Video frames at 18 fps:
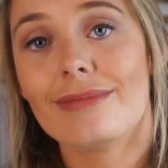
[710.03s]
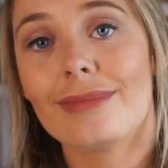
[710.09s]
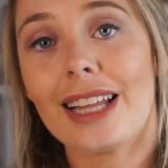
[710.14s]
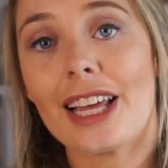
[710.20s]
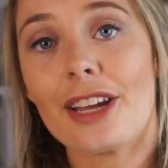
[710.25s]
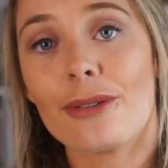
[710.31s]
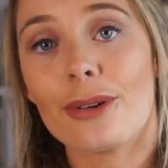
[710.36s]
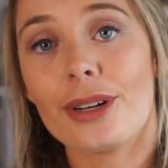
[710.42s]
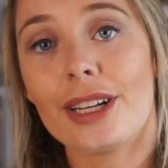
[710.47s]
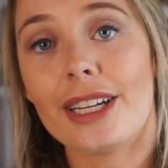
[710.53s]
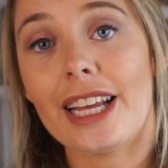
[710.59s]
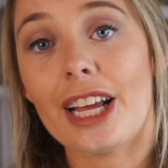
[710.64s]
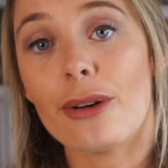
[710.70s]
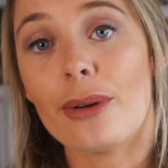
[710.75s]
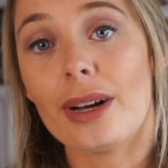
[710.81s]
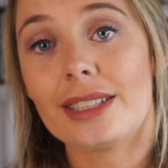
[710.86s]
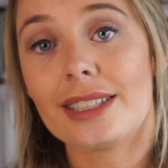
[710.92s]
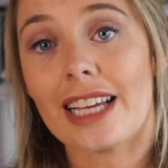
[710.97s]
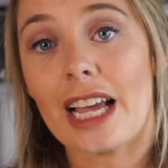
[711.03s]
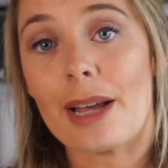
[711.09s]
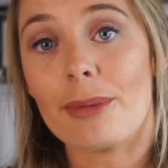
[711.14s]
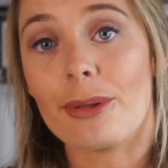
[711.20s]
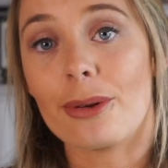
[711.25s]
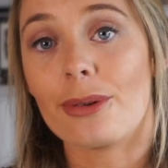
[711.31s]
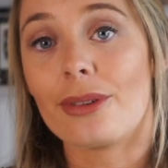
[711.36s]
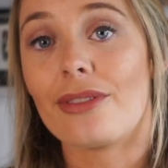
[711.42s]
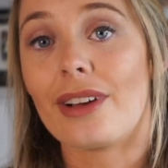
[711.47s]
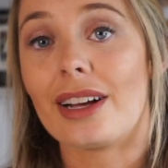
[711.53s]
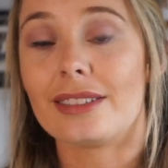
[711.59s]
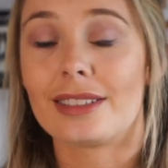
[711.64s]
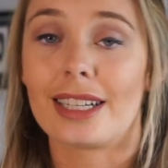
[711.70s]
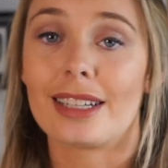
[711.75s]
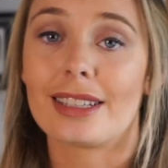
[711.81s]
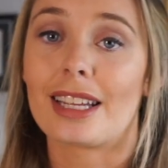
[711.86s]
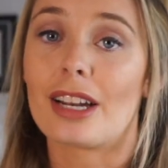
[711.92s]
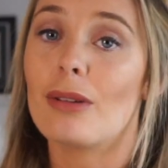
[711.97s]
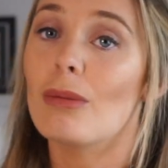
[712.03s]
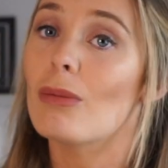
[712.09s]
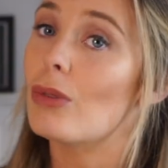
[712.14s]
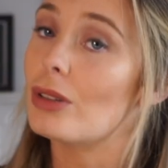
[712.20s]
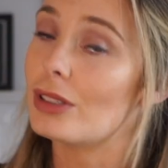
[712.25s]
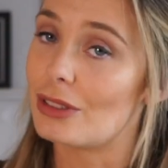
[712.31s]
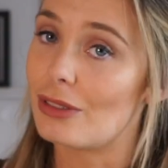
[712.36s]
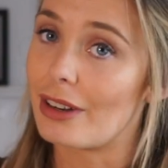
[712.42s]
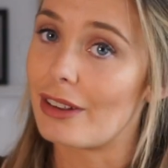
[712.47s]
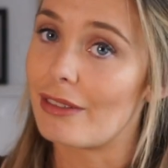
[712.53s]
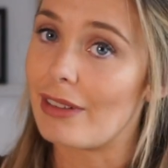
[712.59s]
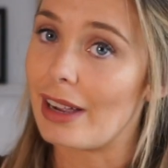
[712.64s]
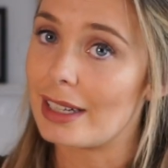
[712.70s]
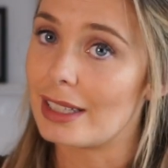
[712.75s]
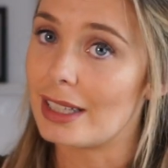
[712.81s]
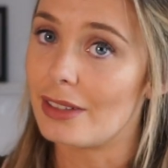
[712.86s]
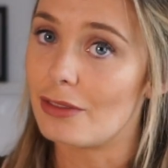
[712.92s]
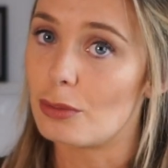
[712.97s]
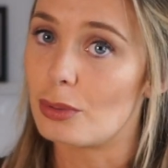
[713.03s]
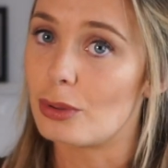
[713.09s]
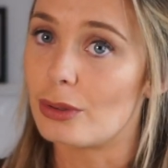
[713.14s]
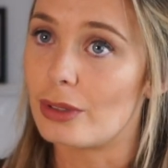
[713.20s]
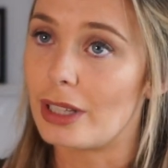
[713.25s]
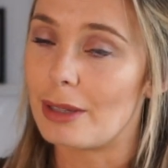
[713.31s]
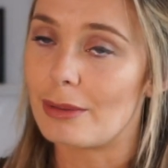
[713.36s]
Later on, an inquest came through and found out that it was not in fact Liverpool.